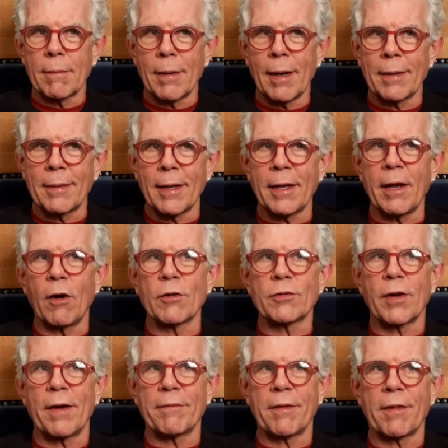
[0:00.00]
I think you also
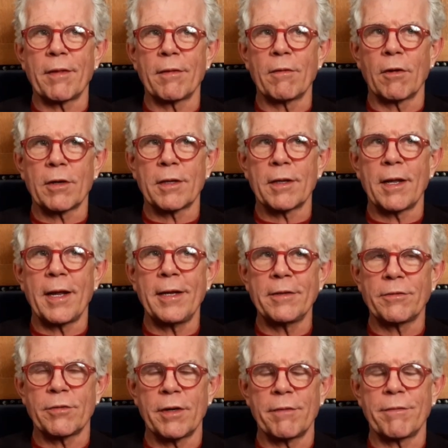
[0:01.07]
have to look at the
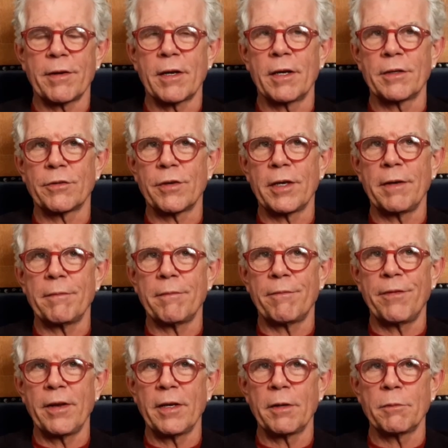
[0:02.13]
history of the country.
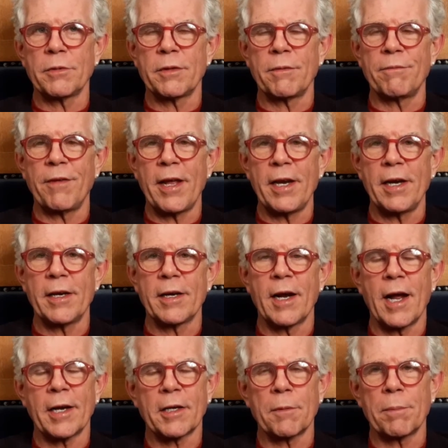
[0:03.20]
Finland was invaded and
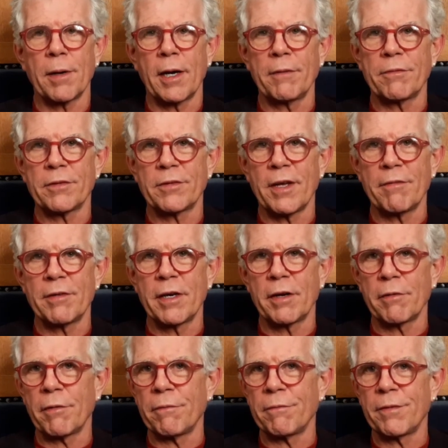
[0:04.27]
occupied for
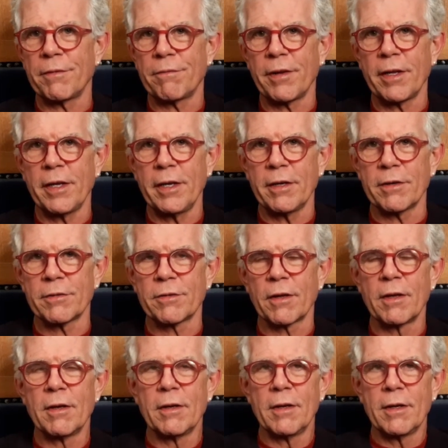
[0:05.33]
750 years.
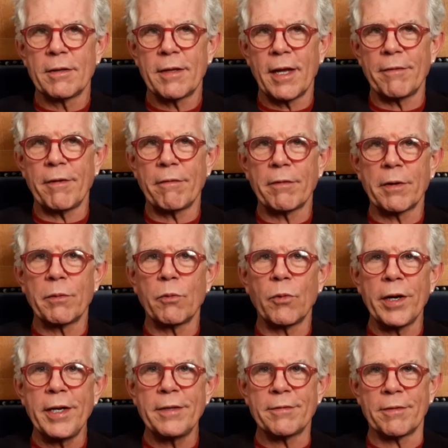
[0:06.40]
They have every
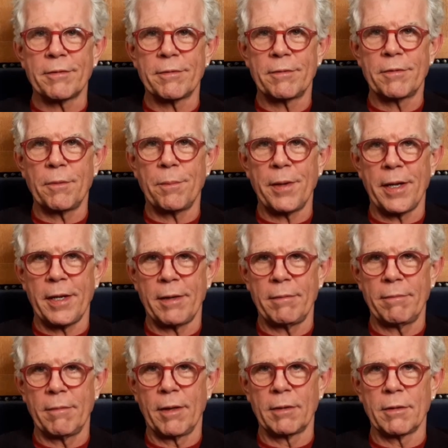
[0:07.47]
reason to be
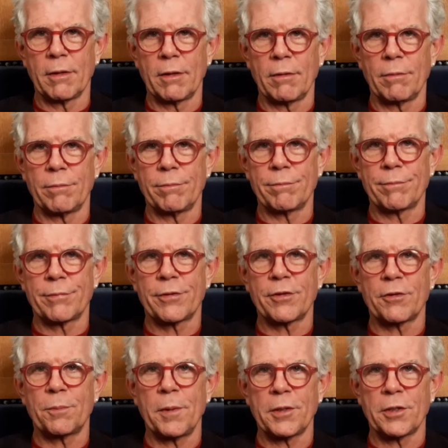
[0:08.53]
a little
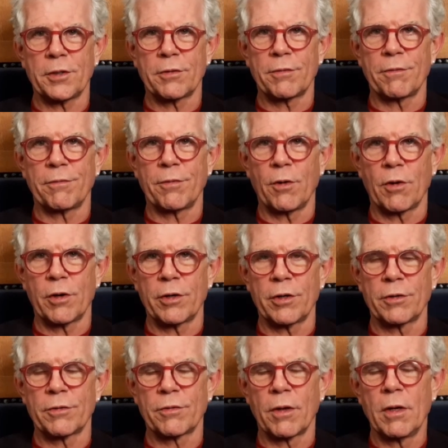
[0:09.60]
suspicious of
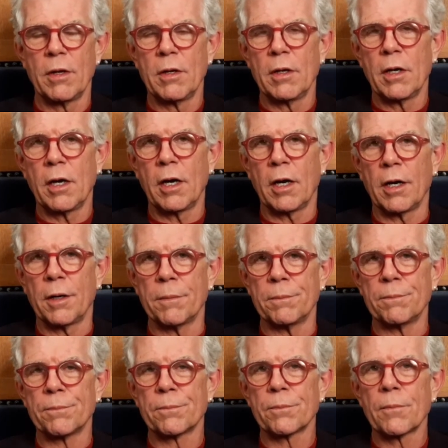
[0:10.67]
foreigners.
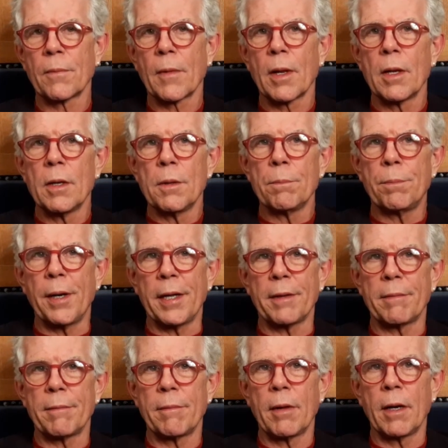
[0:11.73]
Um,
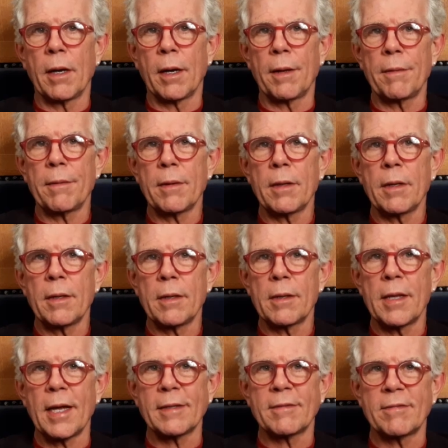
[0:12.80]
but
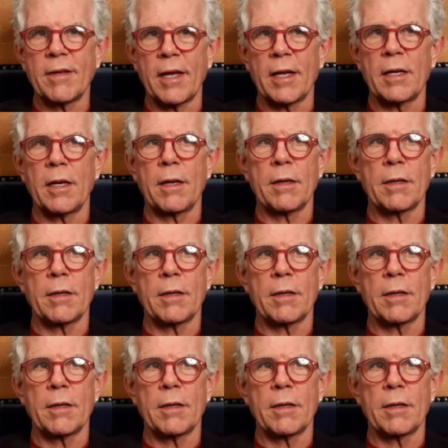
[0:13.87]
that said,